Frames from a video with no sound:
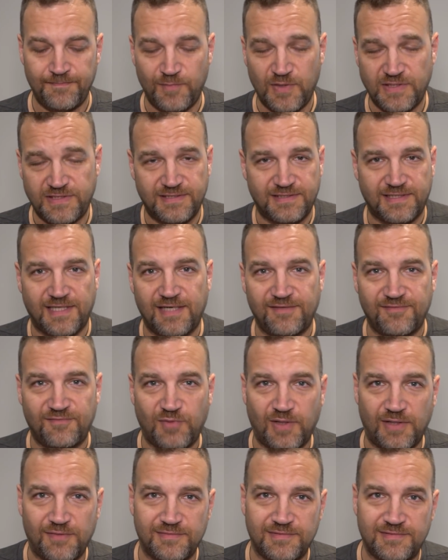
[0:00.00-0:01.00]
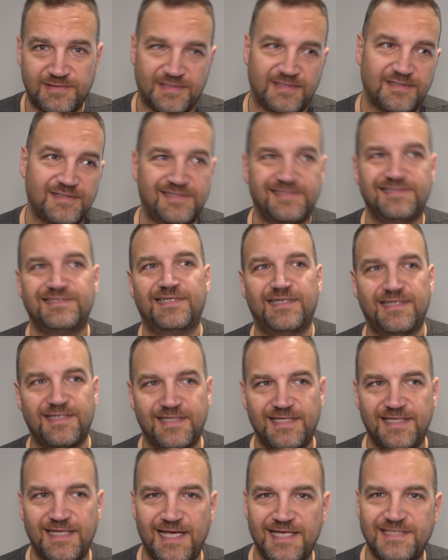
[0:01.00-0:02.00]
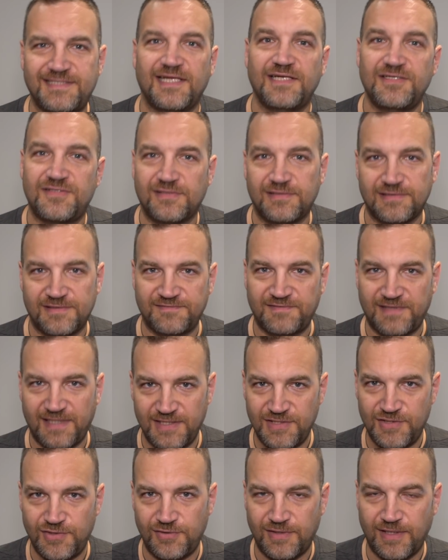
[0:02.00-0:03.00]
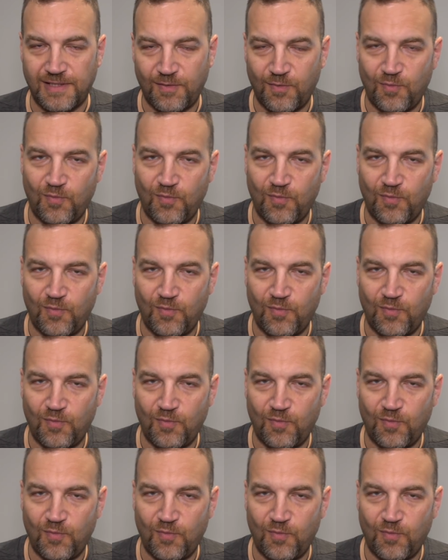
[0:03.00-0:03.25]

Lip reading: which is kind of what I would sort of consider the essentials of clay shooting.